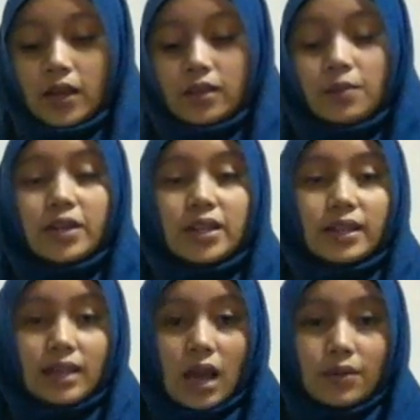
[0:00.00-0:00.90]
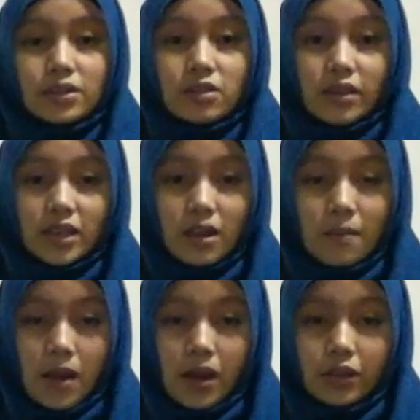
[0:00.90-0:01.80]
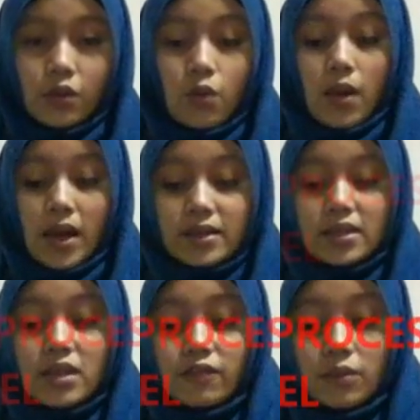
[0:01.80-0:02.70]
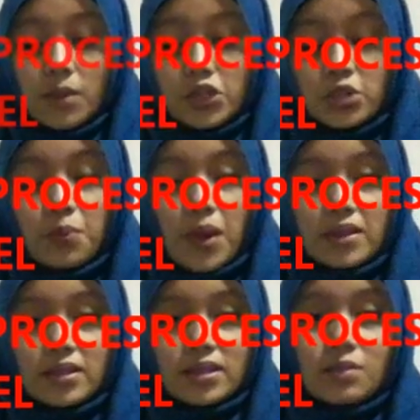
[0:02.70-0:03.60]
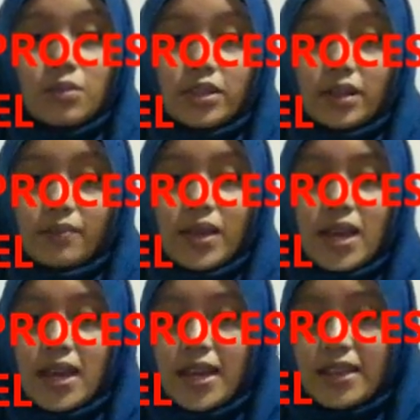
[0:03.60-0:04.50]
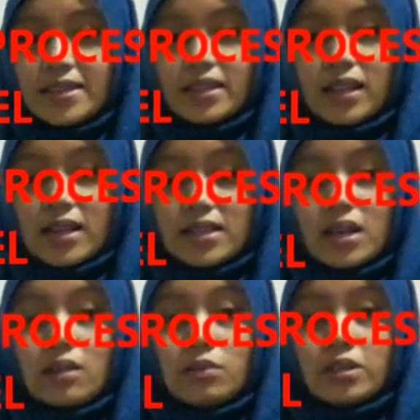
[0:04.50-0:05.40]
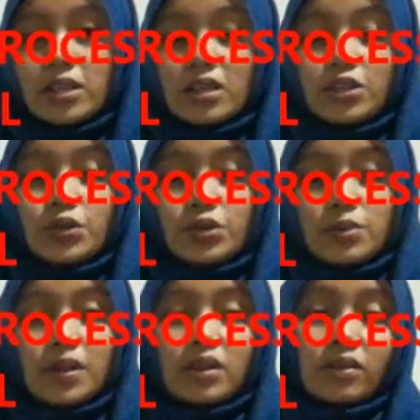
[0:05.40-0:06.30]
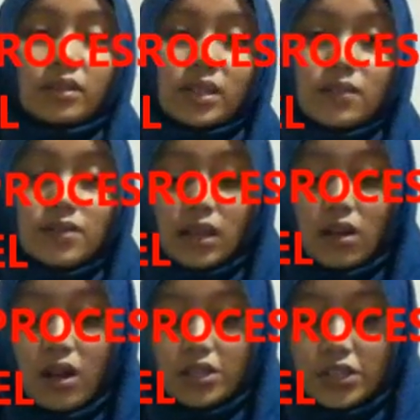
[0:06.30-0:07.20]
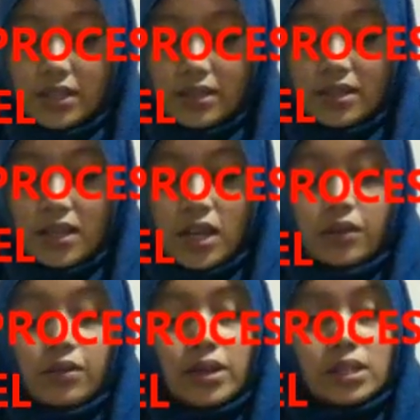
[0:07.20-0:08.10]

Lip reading: The model that I was talking about was the information processing model. It is a classical model used by the cognitive psychologists to